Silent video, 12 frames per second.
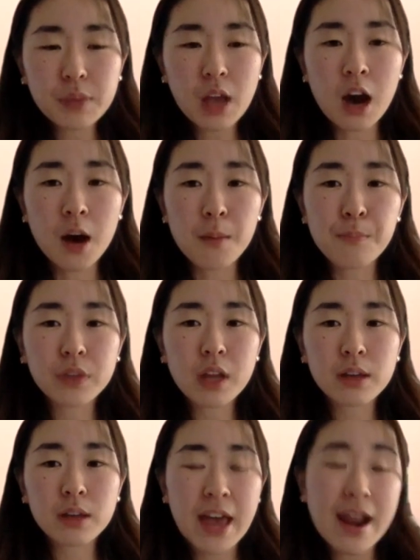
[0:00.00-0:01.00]
um,
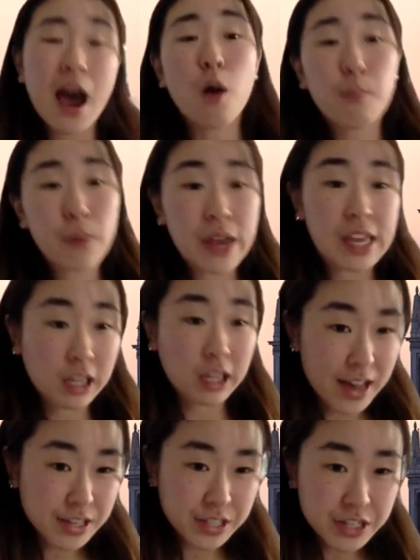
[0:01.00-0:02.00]
get help in
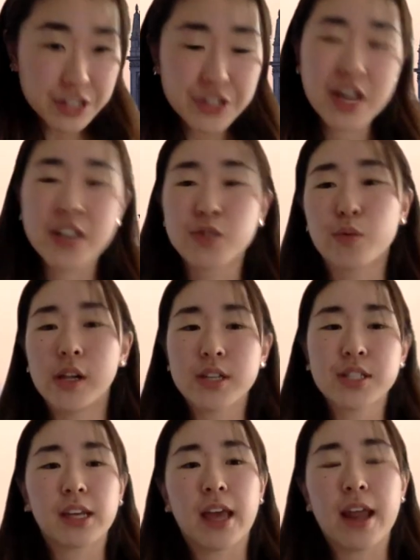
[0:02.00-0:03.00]
classes as well as
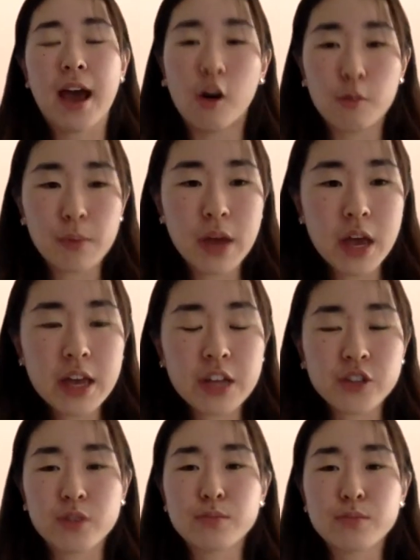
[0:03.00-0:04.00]
to get help in
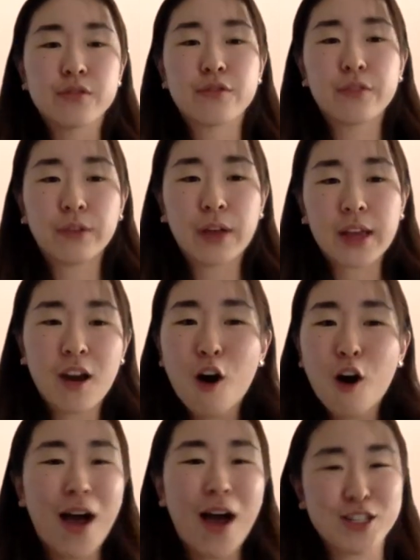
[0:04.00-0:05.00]
terms of like
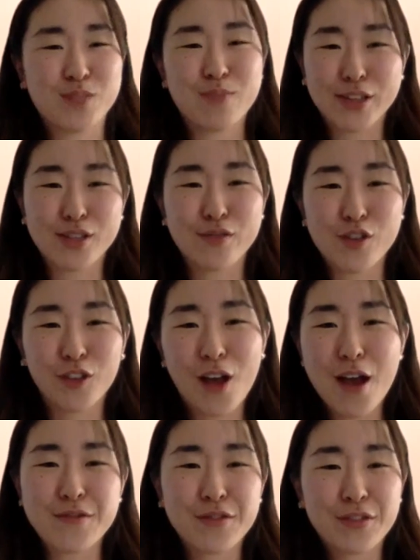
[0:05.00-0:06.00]
all aspects of your life